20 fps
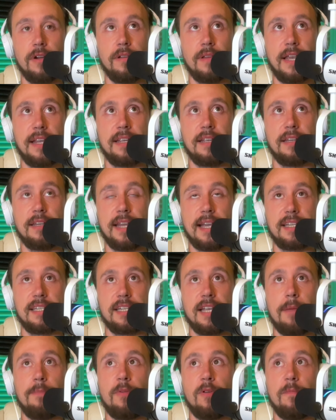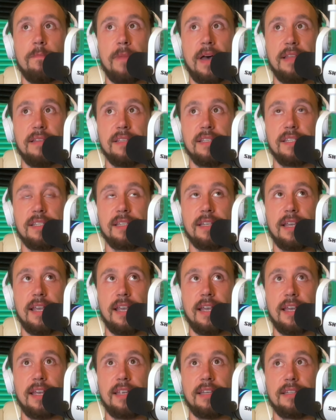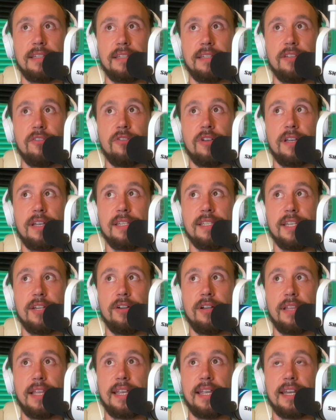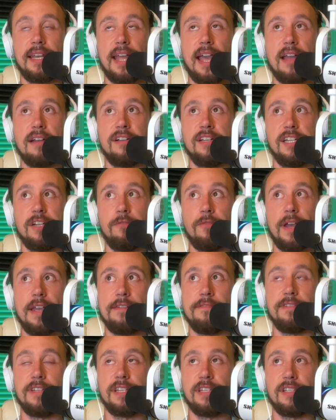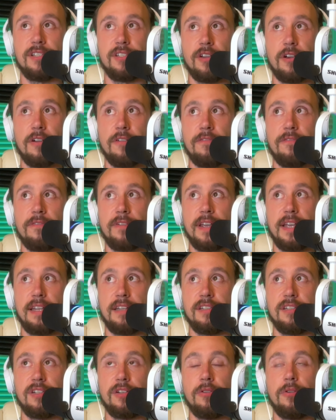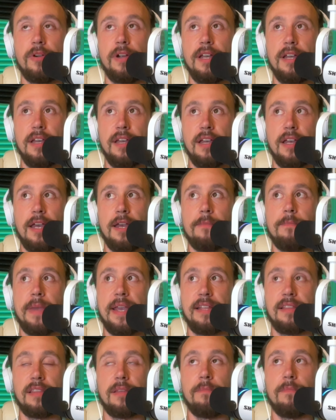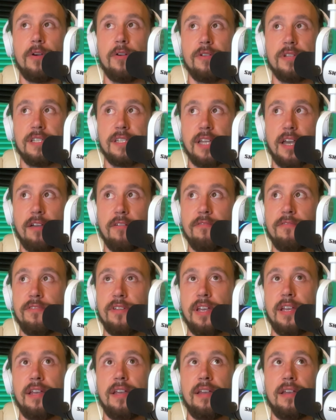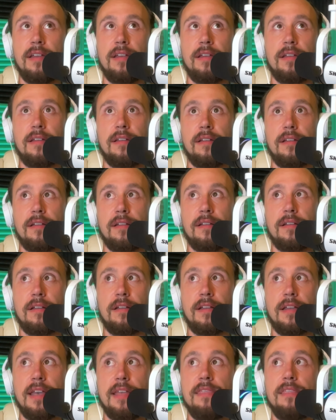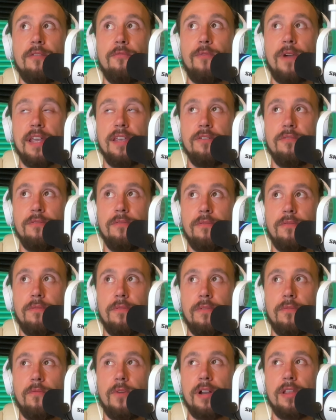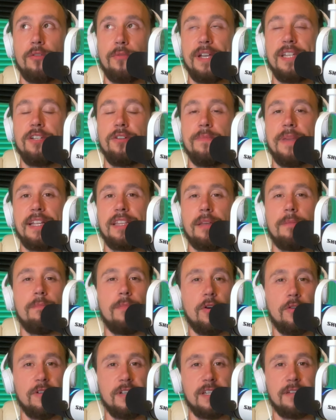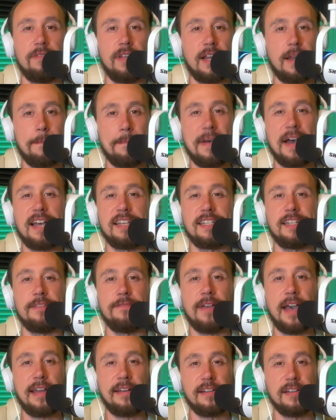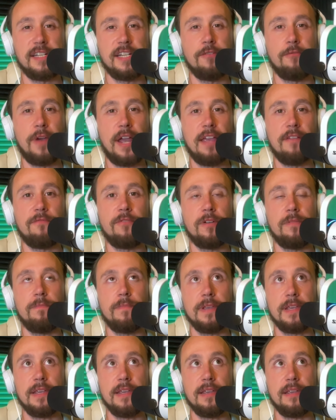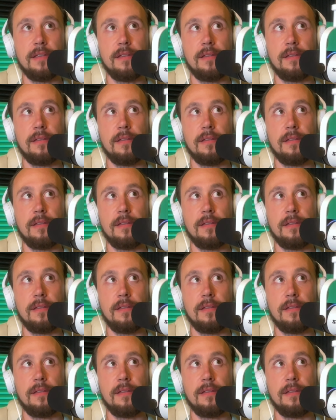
like next couple months, and you could consider it like an energy wave to surf and to make the most of. In the way you one of the ways you'd make the most of like a positive energy wave would be